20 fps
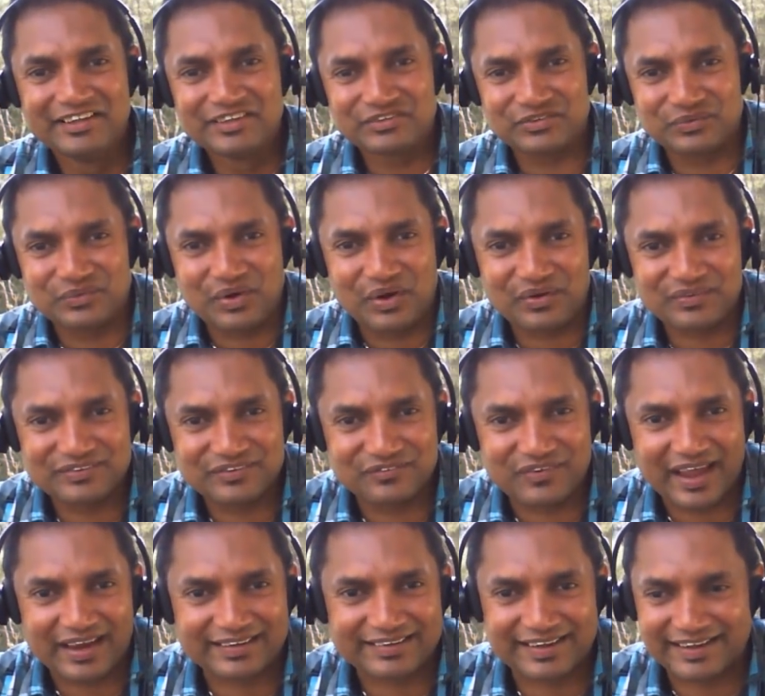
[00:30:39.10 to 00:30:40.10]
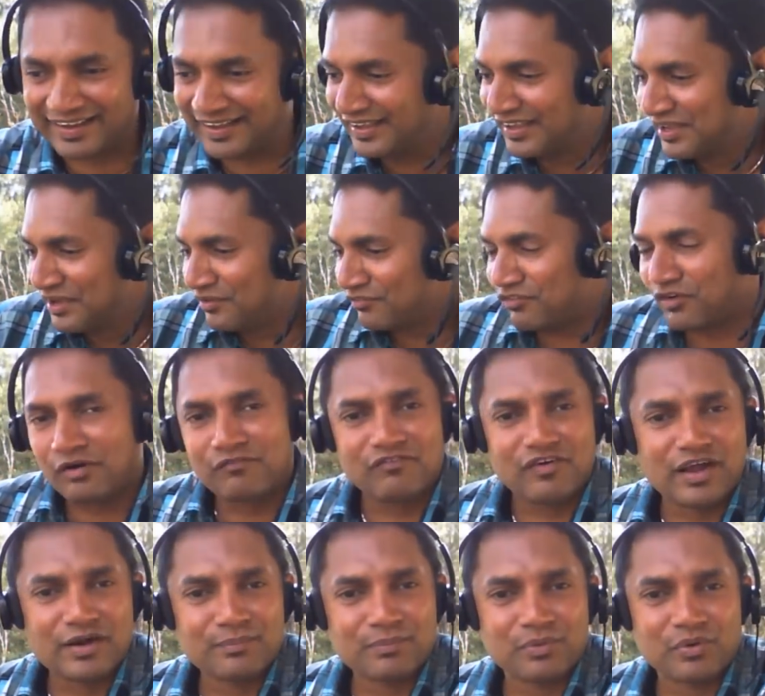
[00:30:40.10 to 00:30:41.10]
throughout the factory from
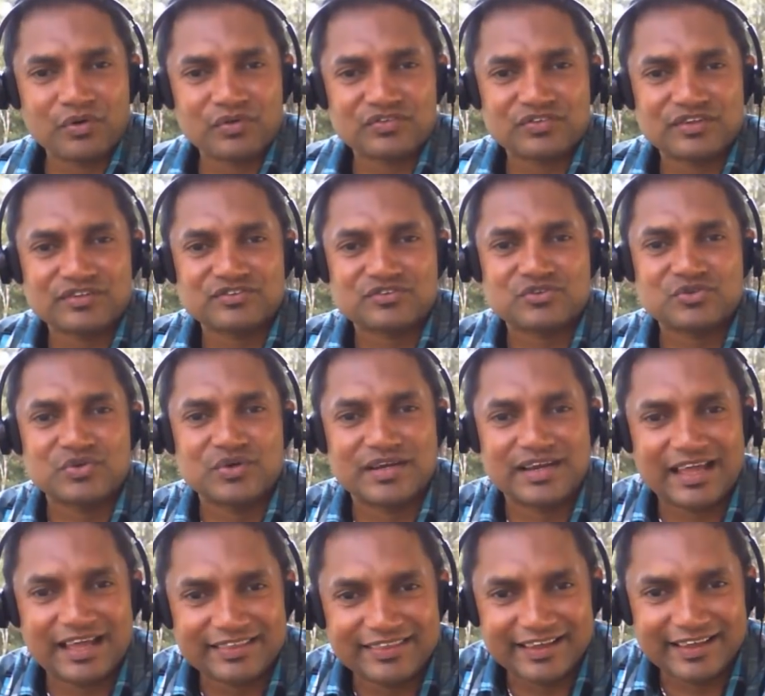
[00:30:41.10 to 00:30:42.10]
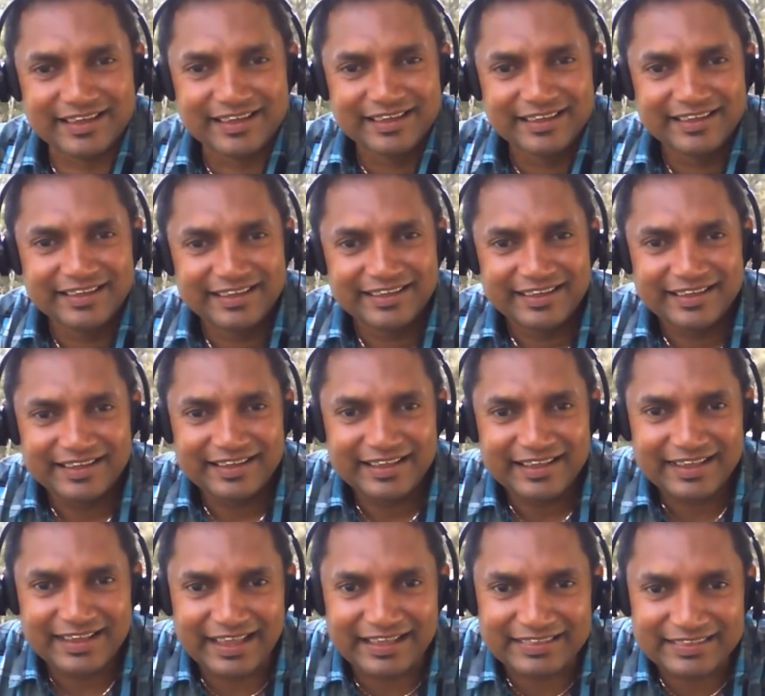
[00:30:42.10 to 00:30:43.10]
one process to another.
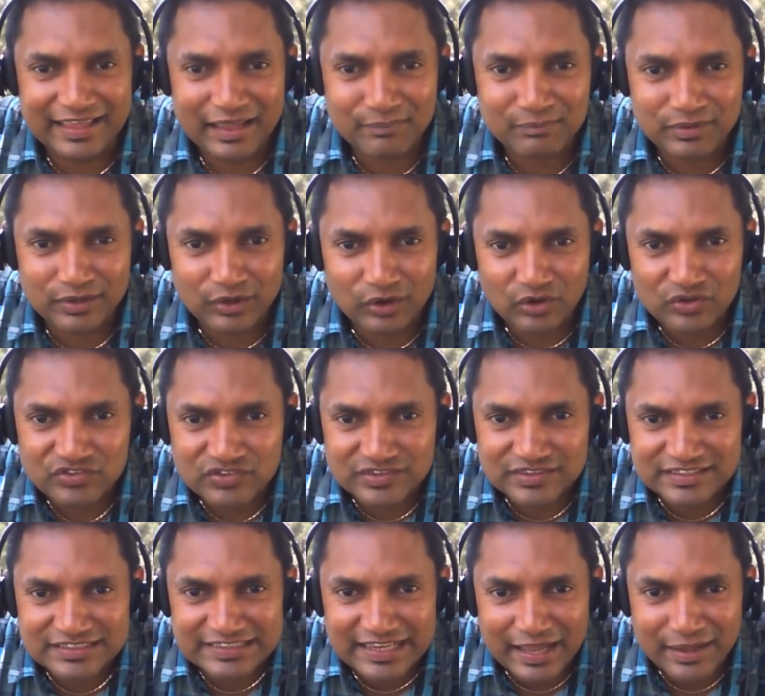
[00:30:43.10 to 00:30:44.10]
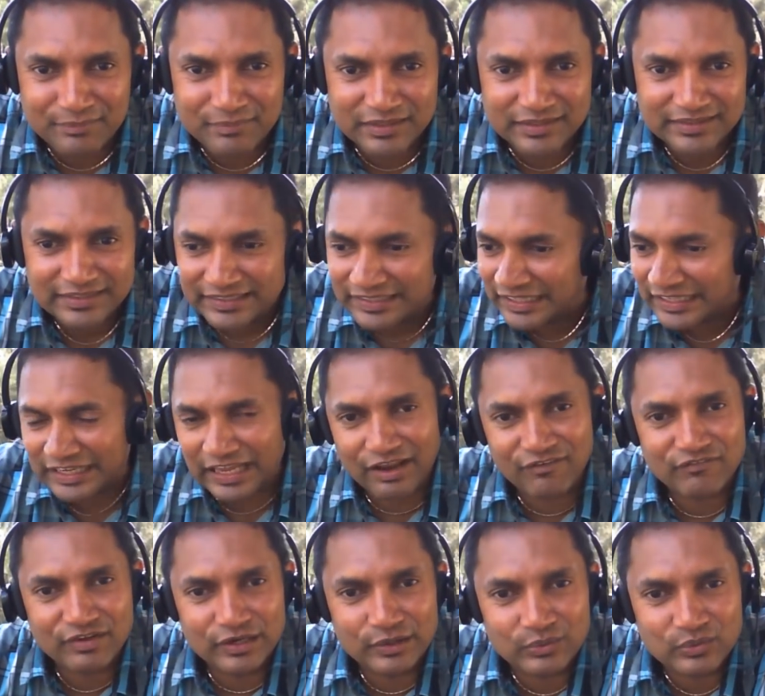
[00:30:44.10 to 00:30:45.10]
Can there be a loss in a diamond?
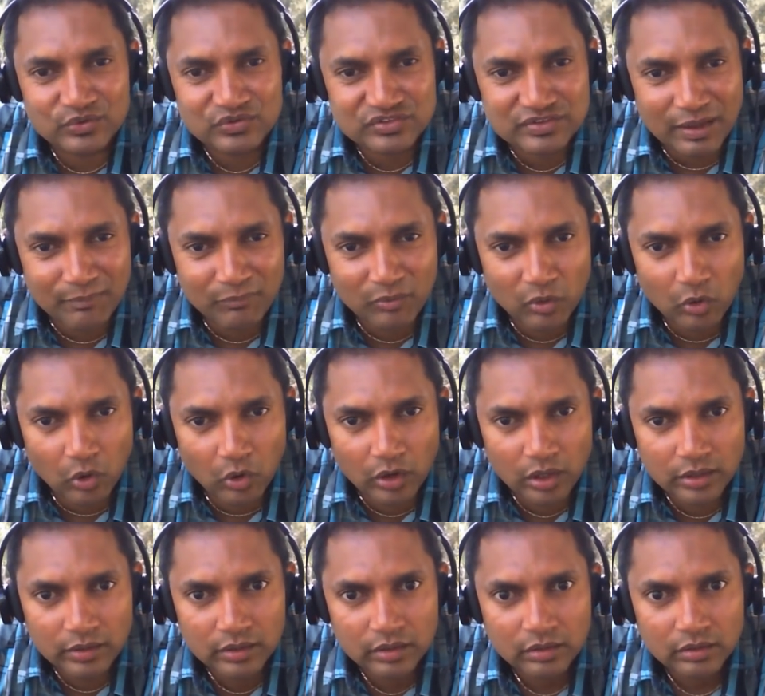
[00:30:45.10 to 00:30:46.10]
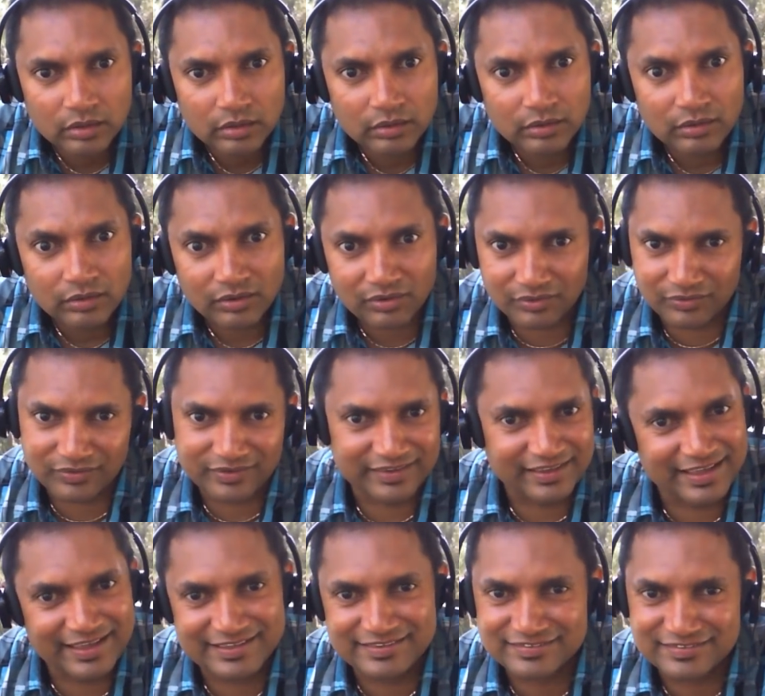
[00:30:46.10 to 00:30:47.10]
Can we lose some gold? Oh
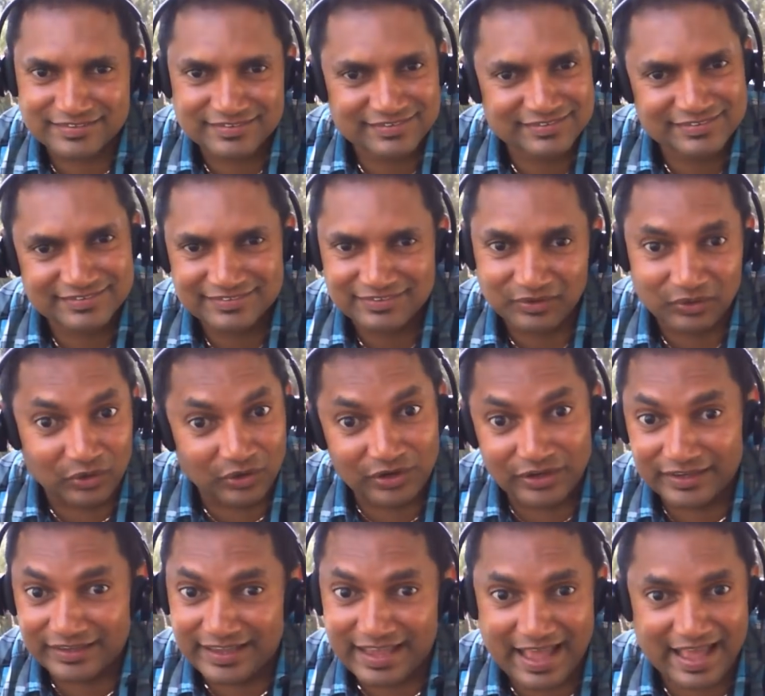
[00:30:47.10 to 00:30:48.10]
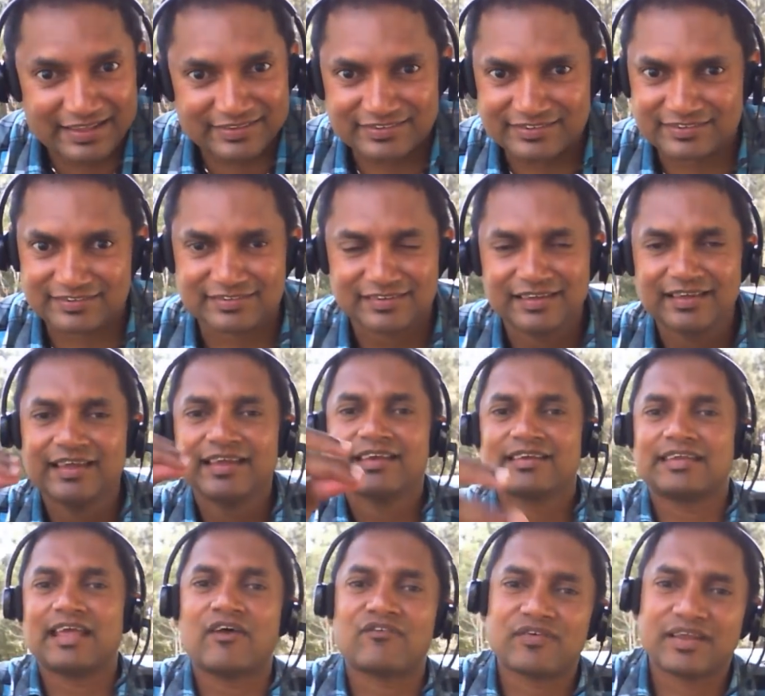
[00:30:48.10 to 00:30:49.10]
yes. Oh yes.
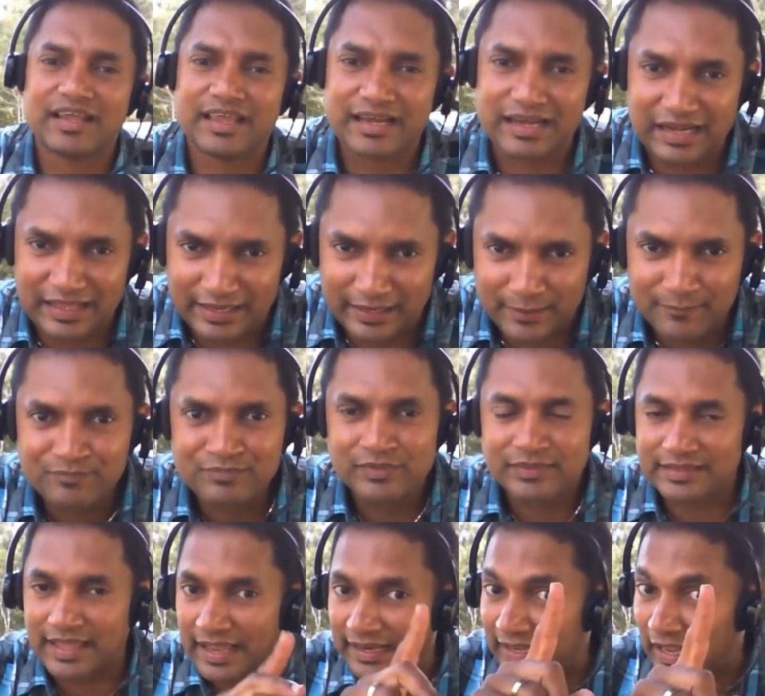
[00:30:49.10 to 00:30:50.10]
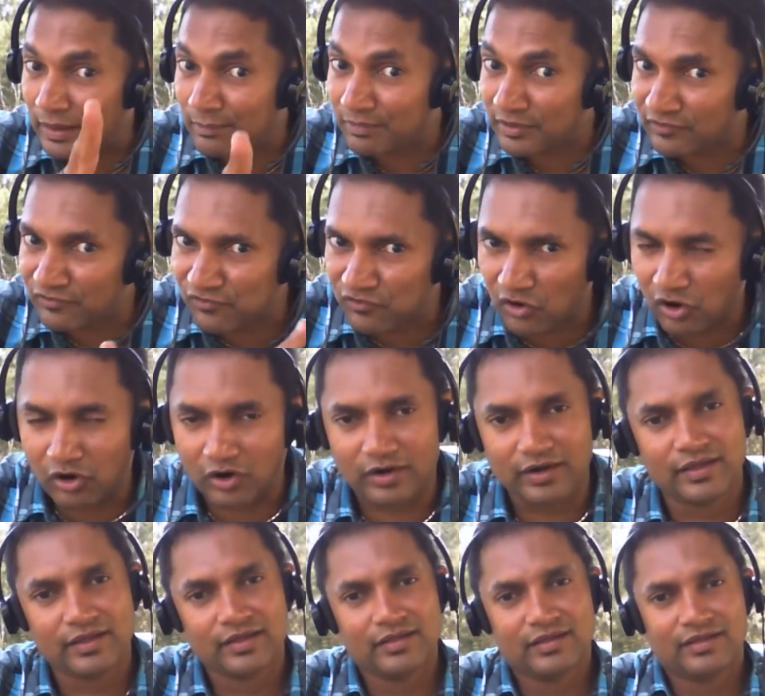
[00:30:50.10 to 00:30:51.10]
Definitely there can be fraud.